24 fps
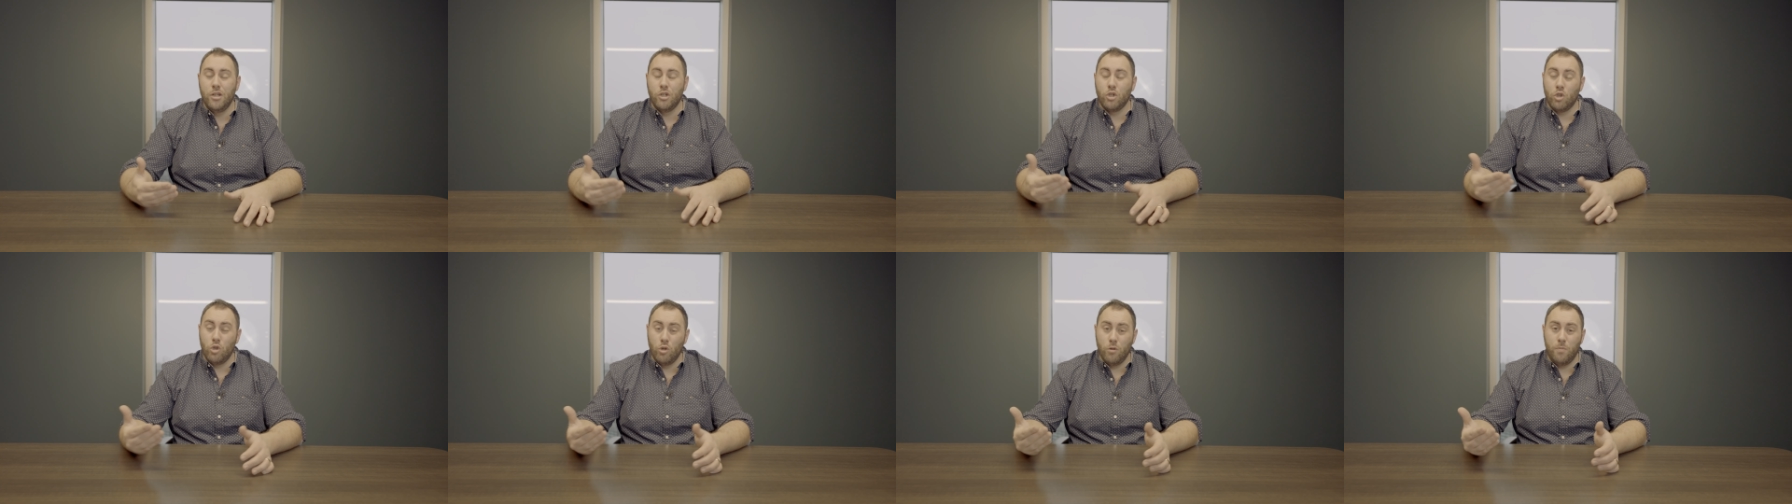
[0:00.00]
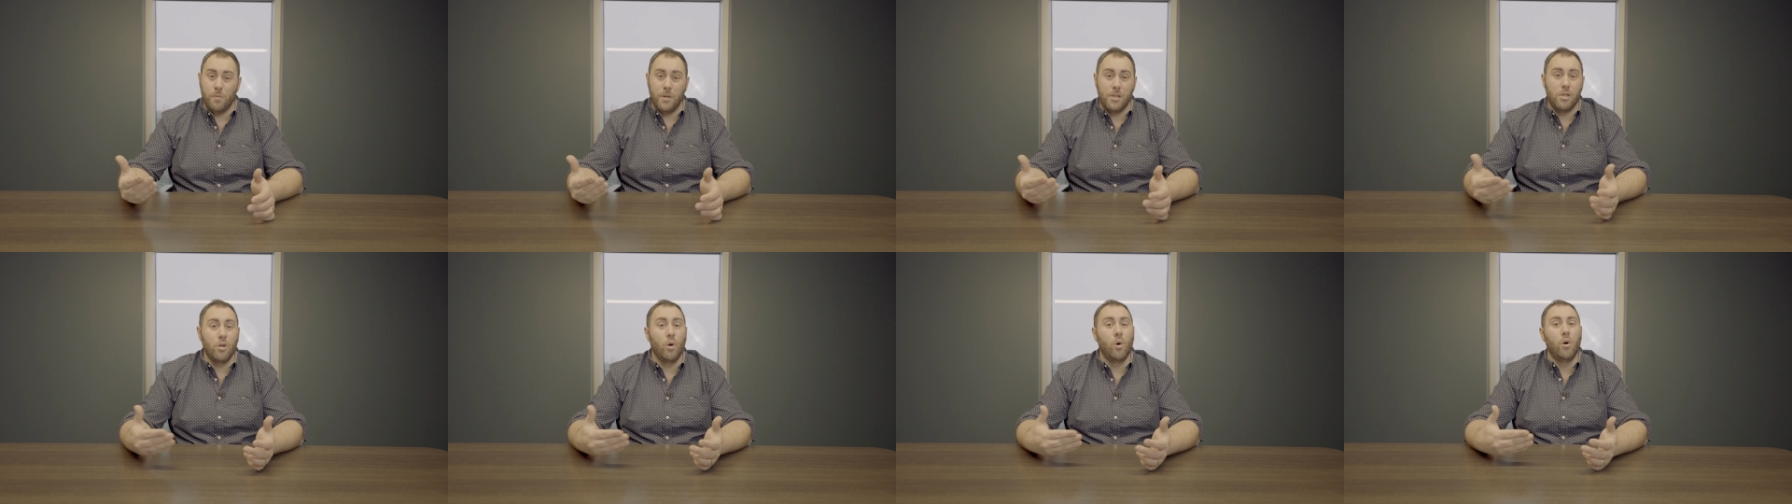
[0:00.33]
Truth
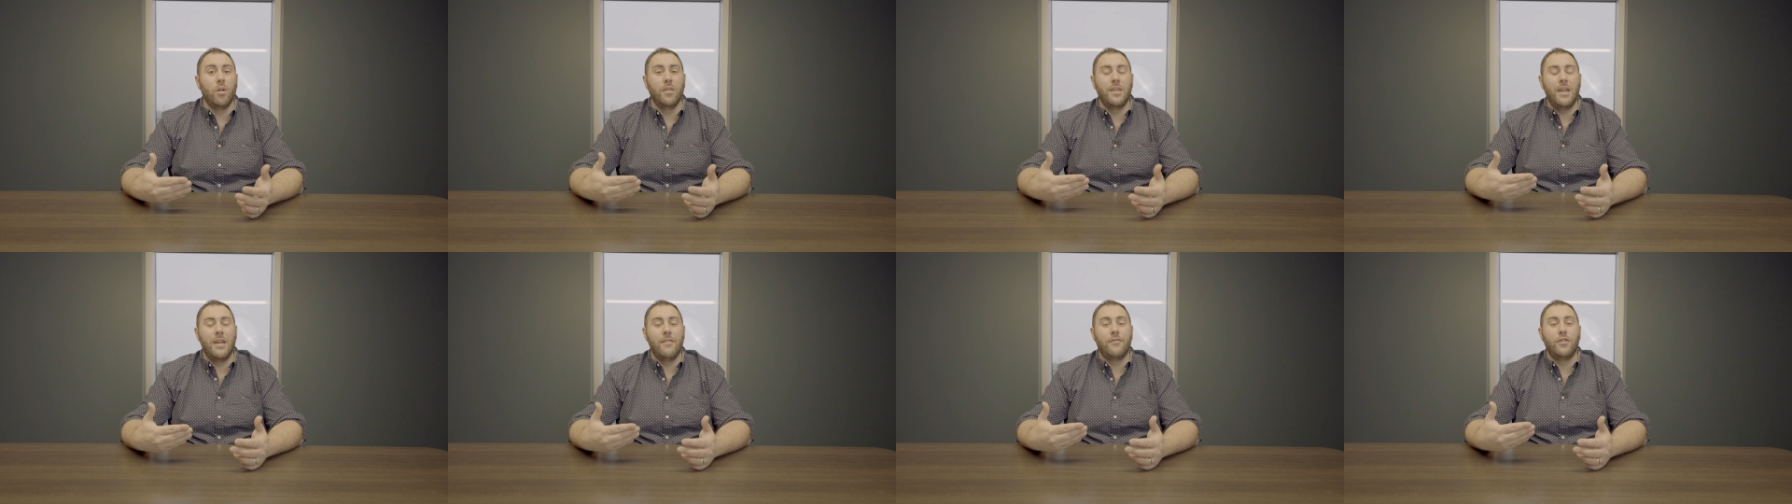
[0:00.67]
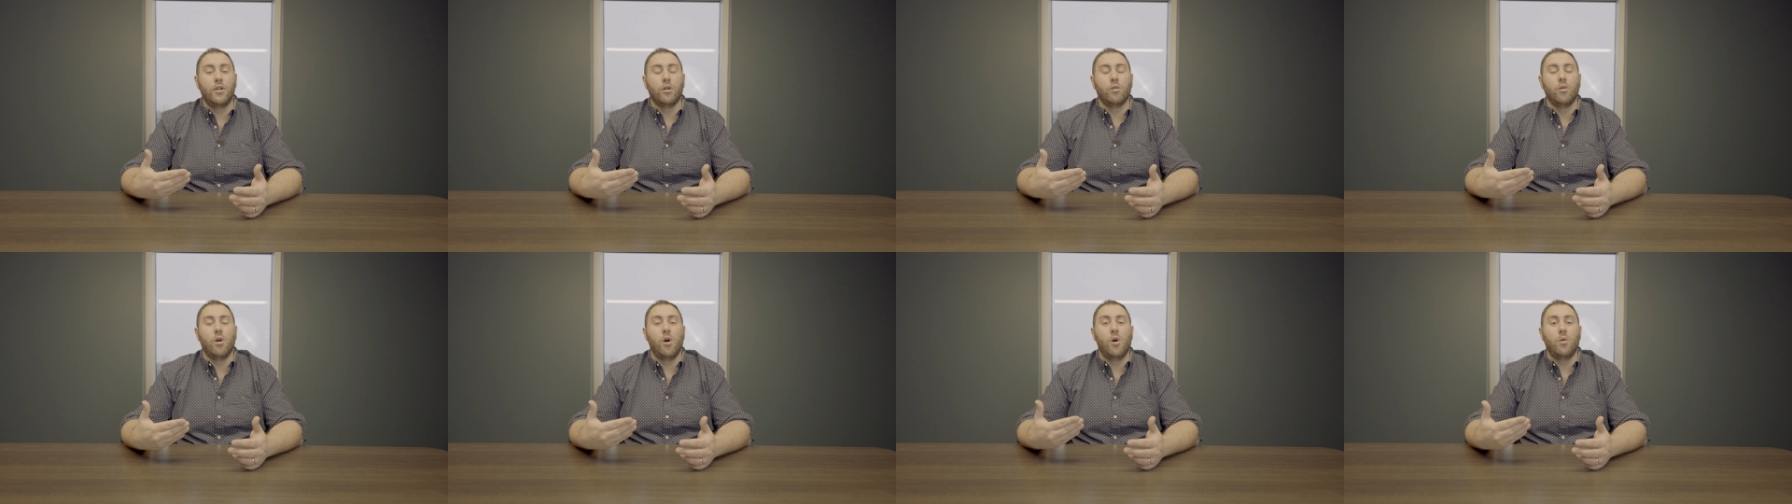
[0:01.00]
be told, if
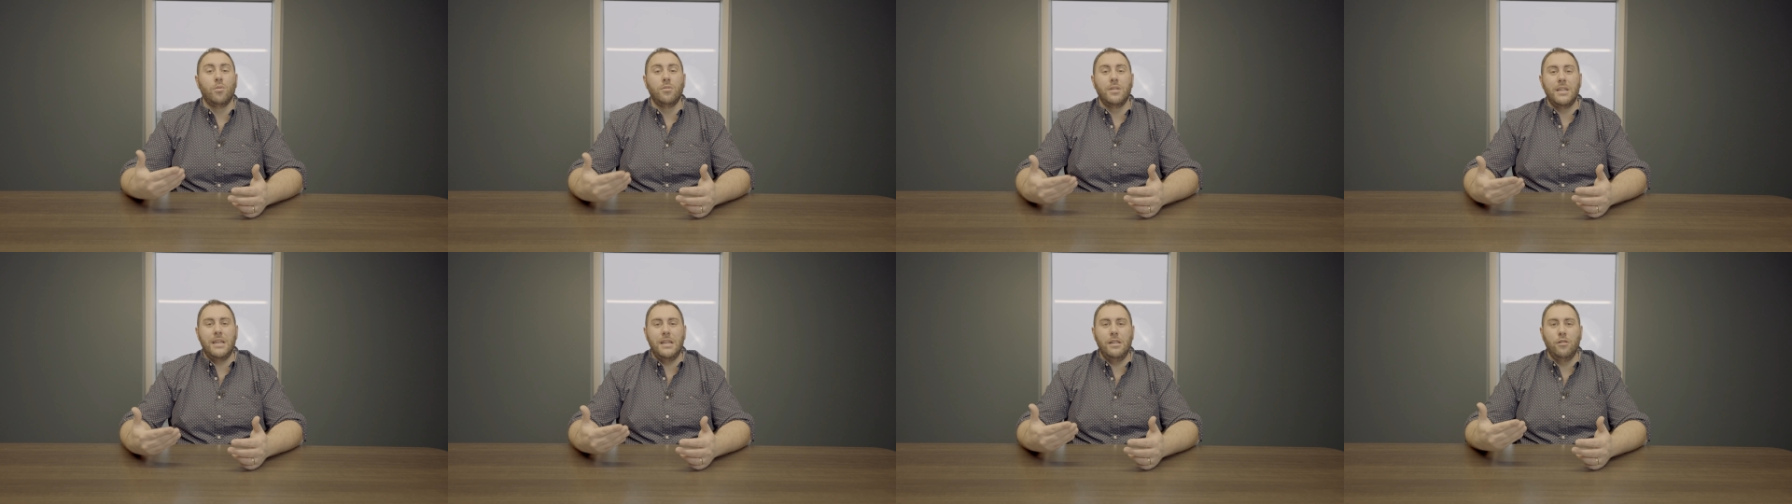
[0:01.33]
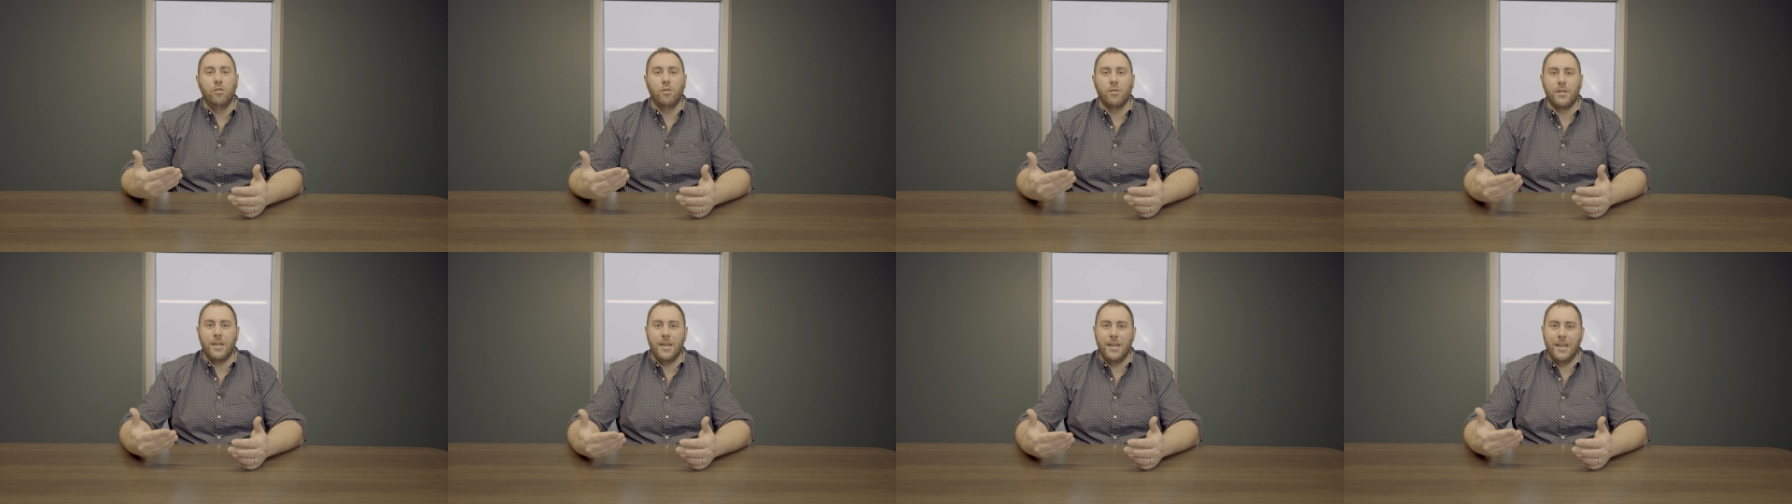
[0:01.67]
you're only
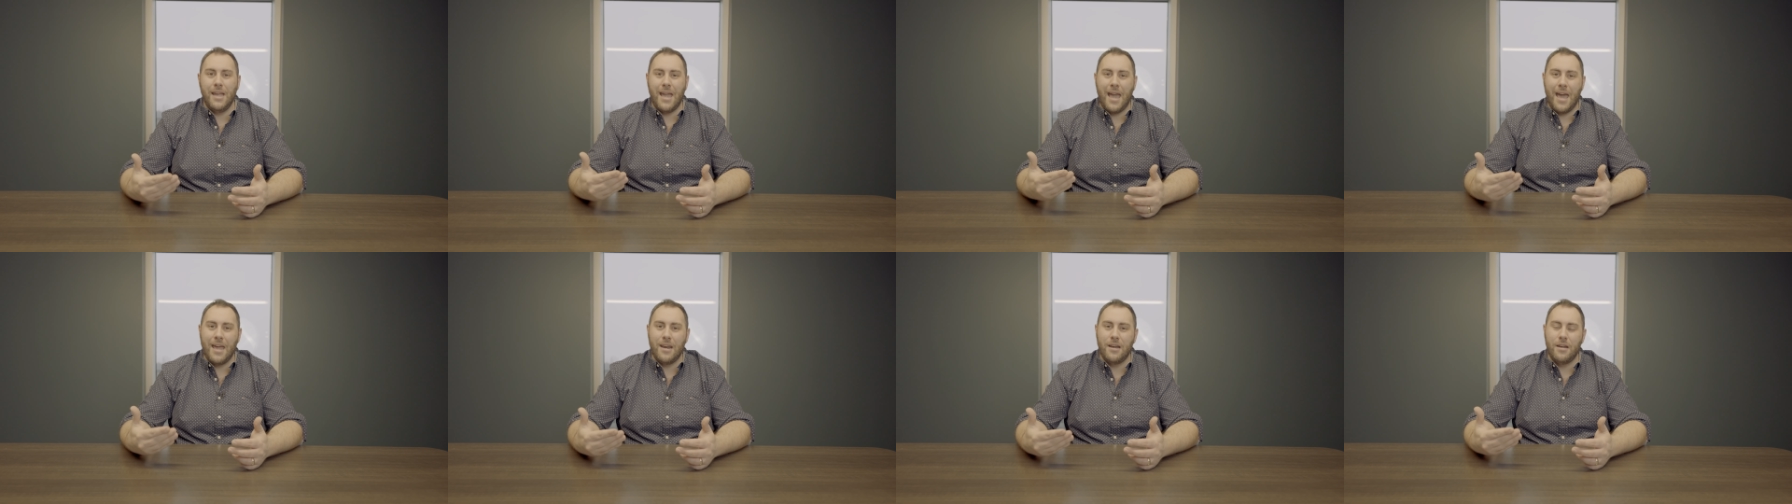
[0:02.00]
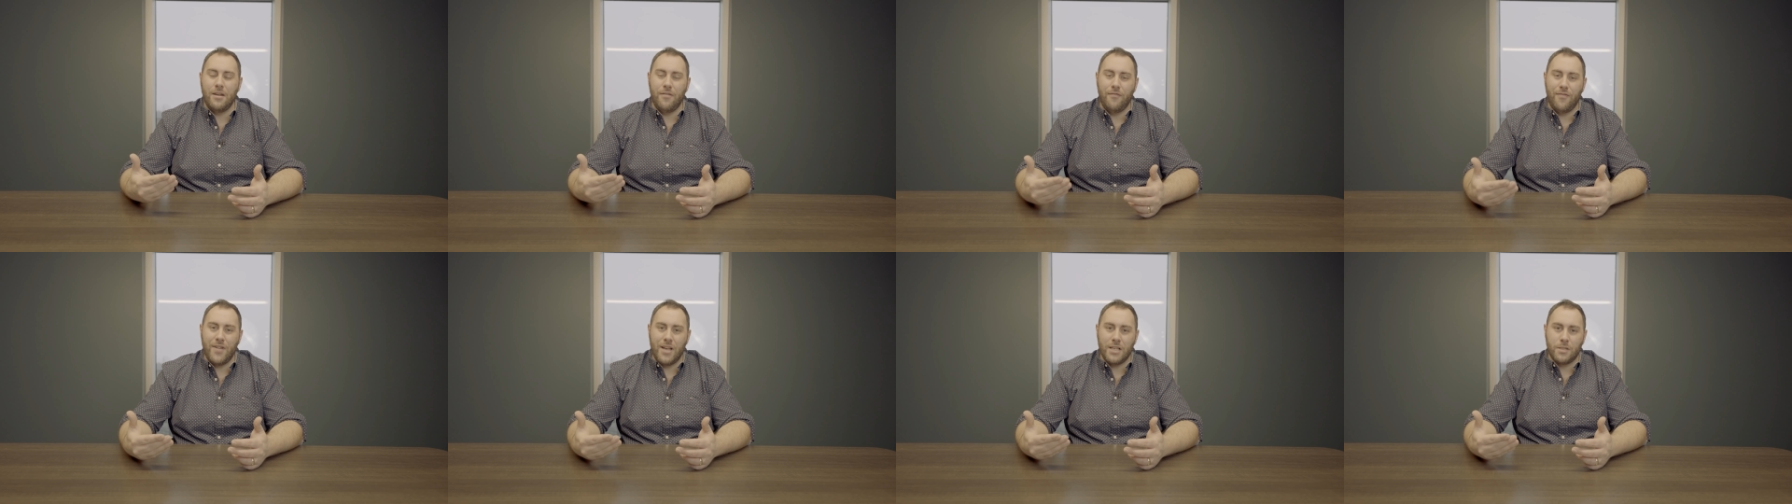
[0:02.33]
looking at an
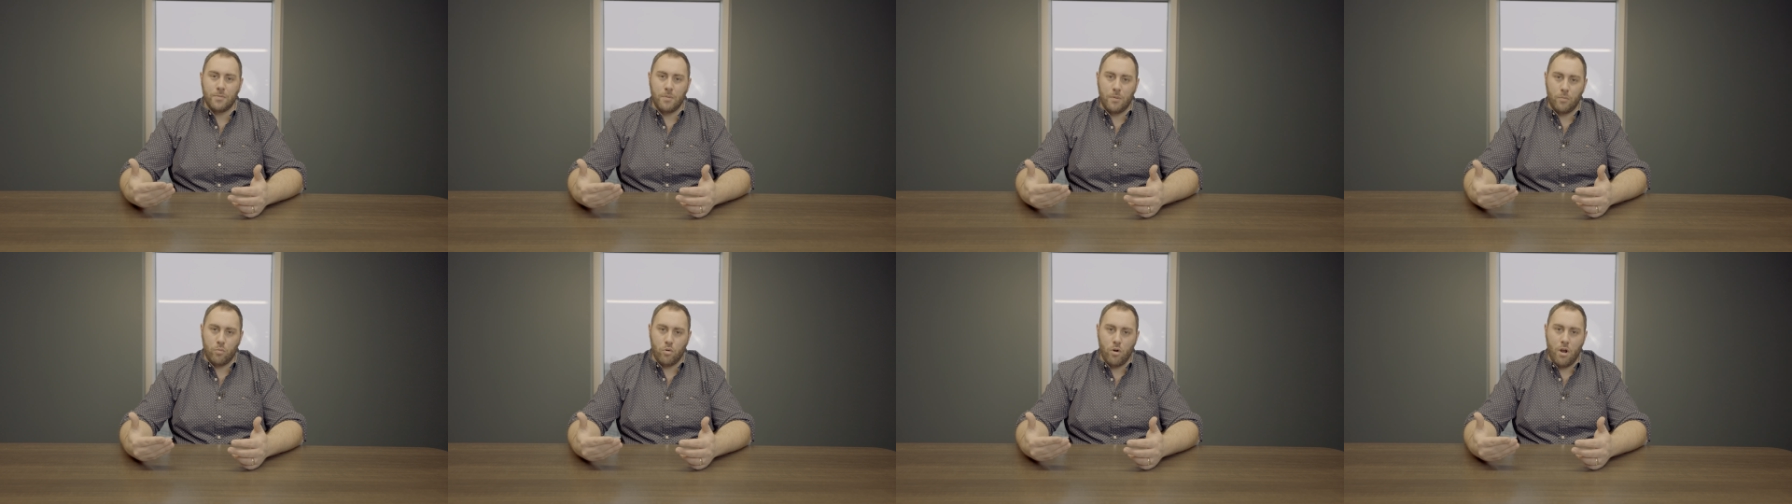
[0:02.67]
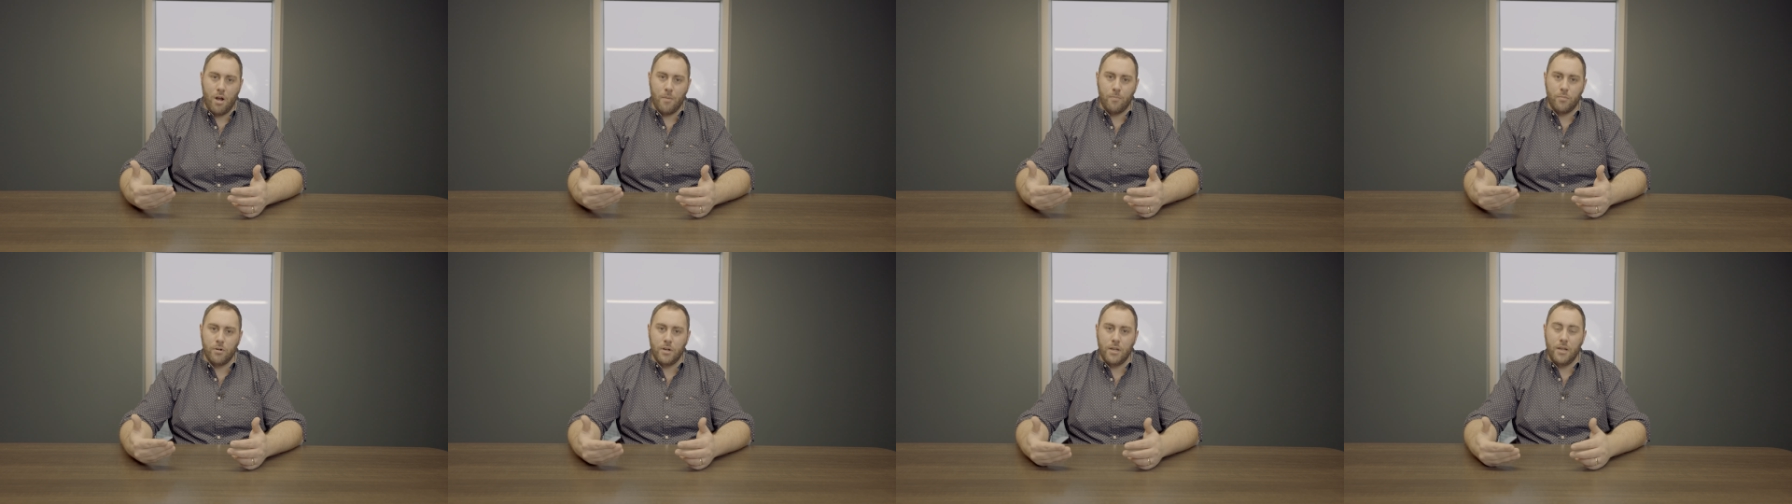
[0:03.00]
investment
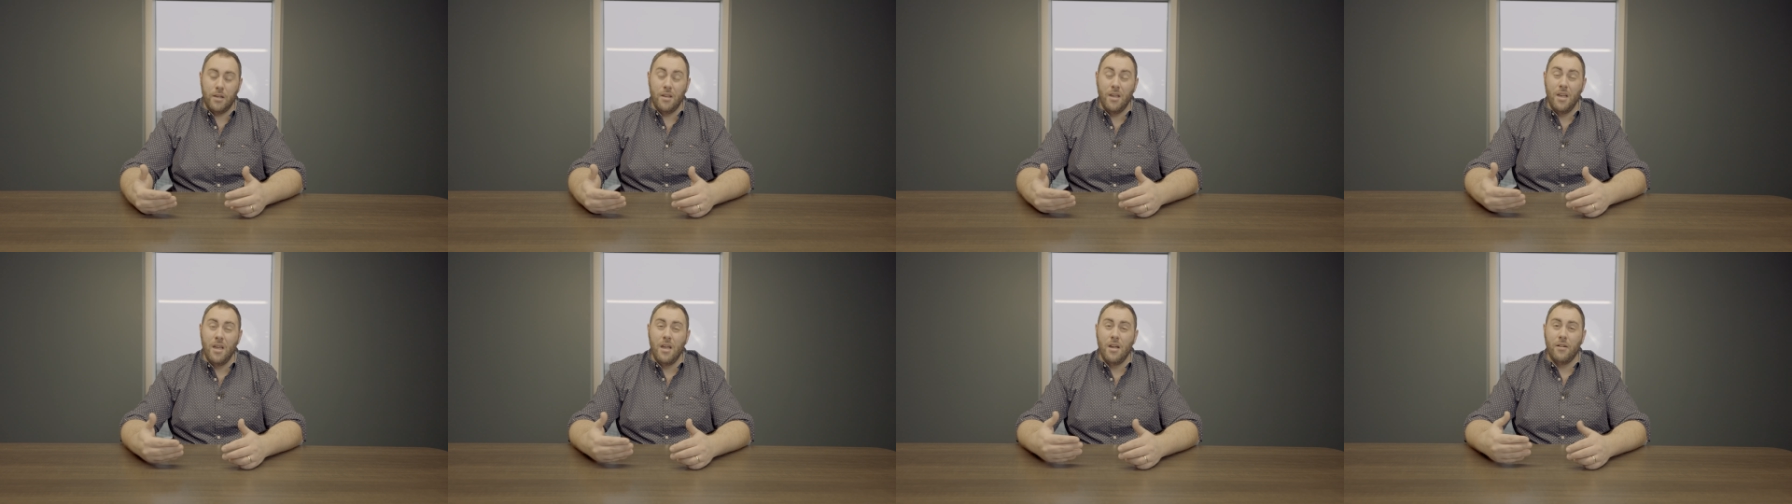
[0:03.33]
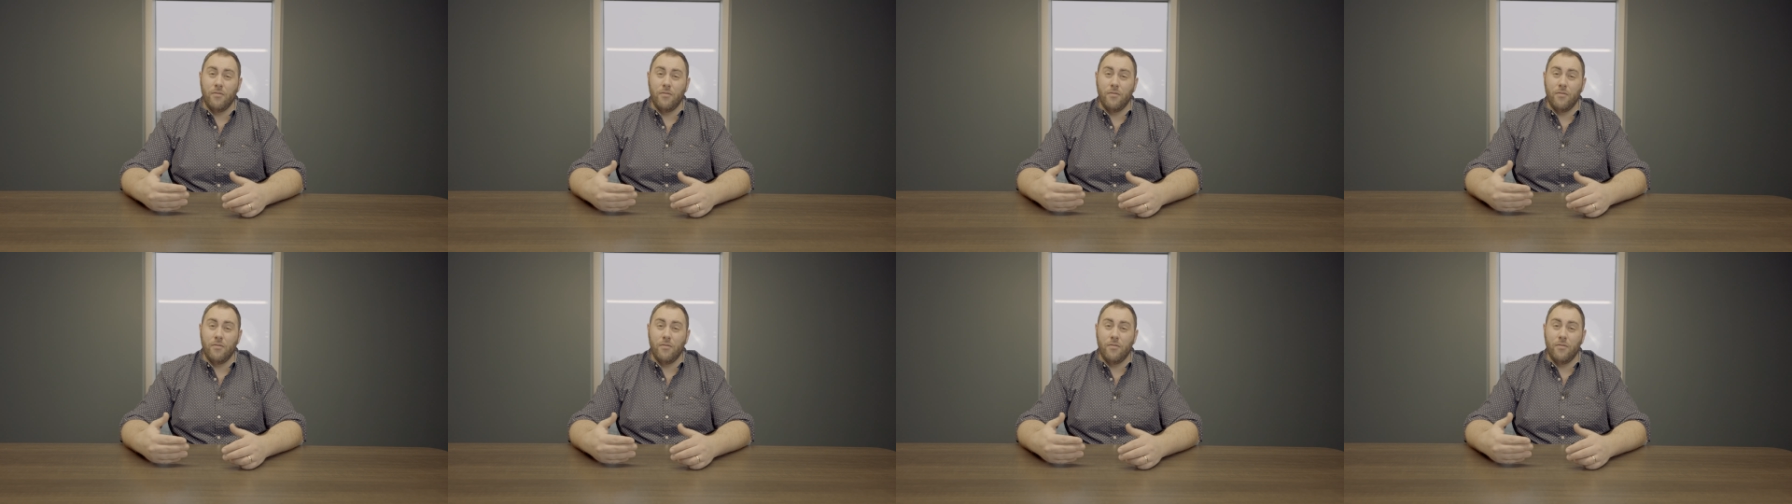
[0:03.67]
property